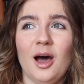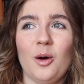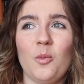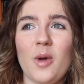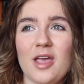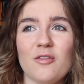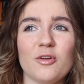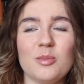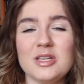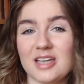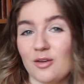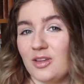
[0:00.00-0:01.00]
a way for
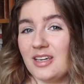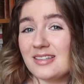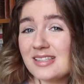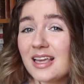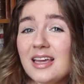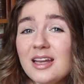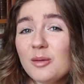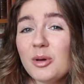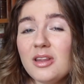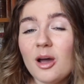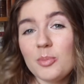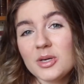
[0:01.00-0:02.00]
me to get really excited
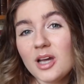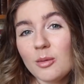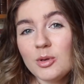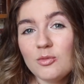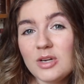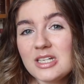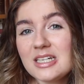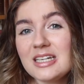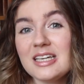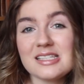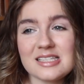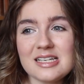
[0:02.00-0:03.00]
about the up and coming
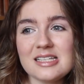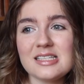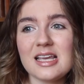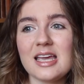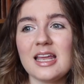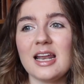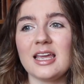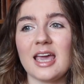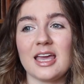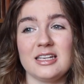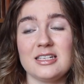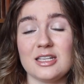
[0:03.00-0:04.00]
reading season,
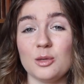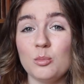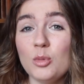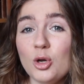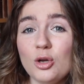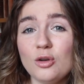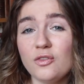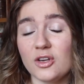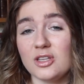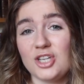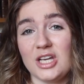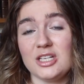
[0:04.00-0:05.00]
get into the mood for
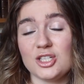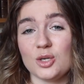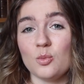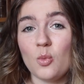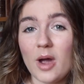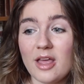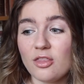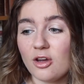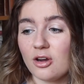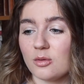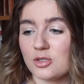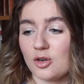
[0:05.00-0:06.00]
the change in
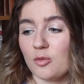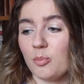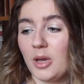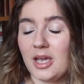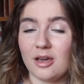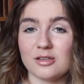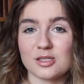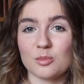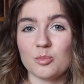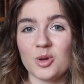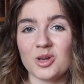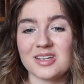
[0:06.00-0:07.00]
weather, sort of pick out
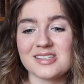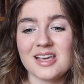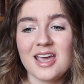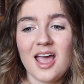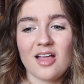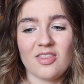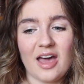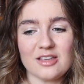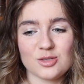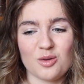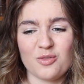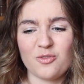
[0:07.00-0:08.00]
some books that
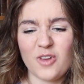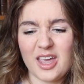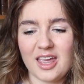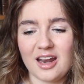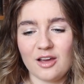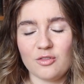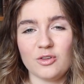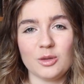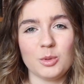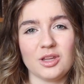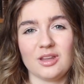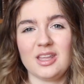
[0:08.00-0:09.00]
sort of fit in, I feel,
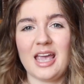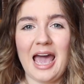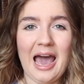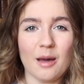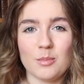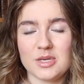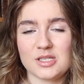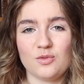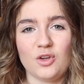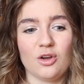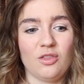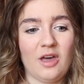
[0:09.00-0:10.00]
with like the
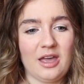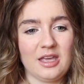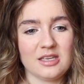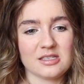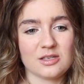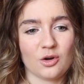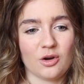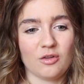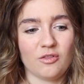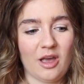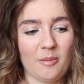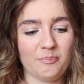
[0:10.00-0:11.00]
atmosphere that is sort
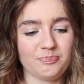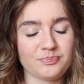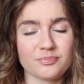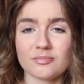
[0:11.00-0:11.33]
of